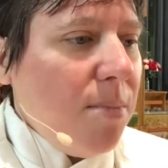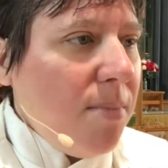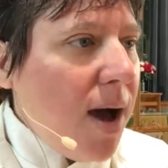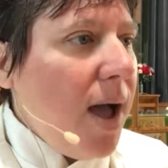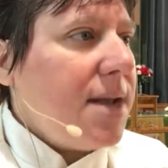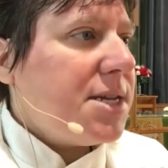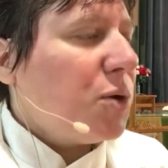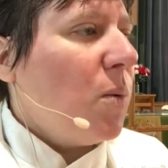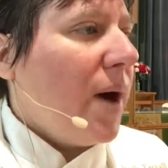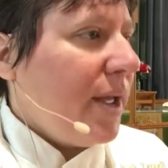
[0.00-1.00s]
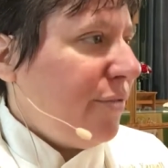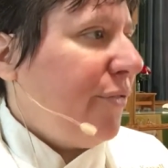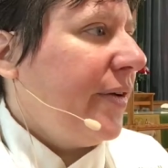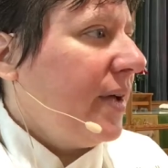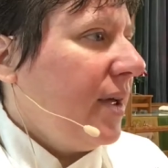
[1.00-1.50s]
My dear
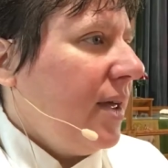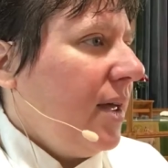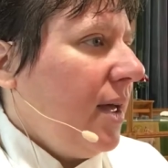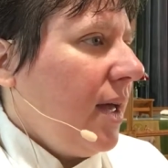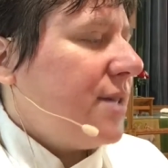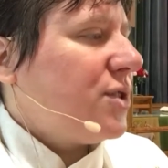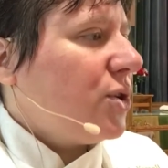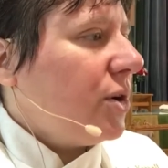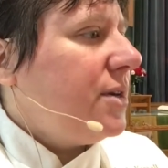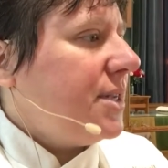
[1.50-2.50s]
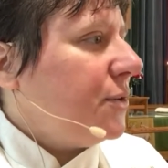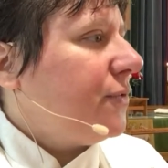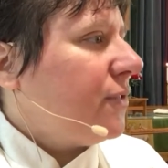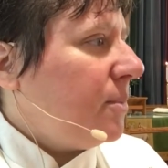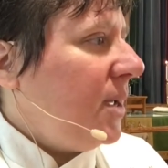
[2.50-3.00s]
wife, has cooked
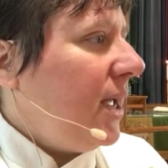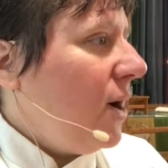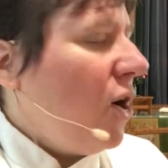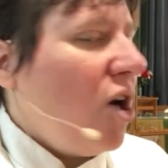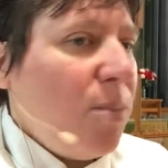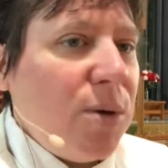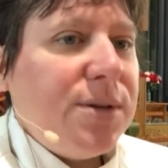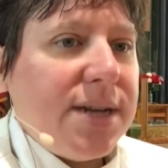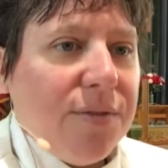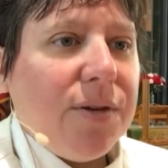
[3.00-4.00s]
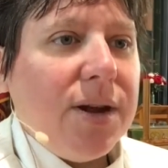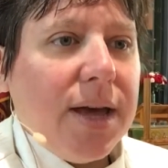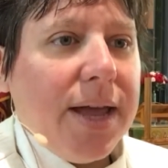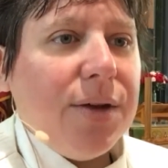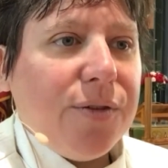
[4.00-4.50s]
dinner for me almost every
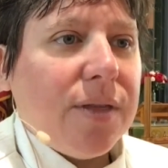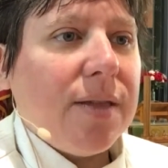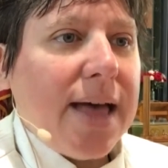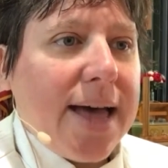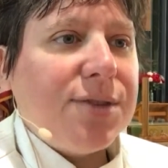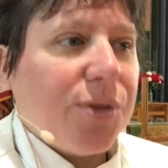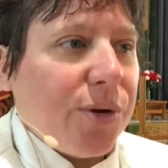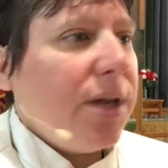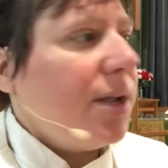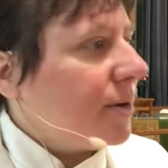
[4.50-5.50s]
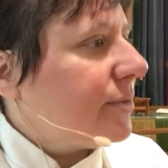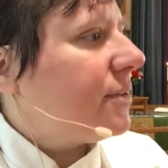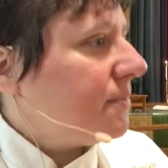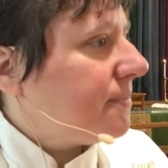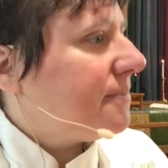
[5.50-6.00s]
night for the last 30 years.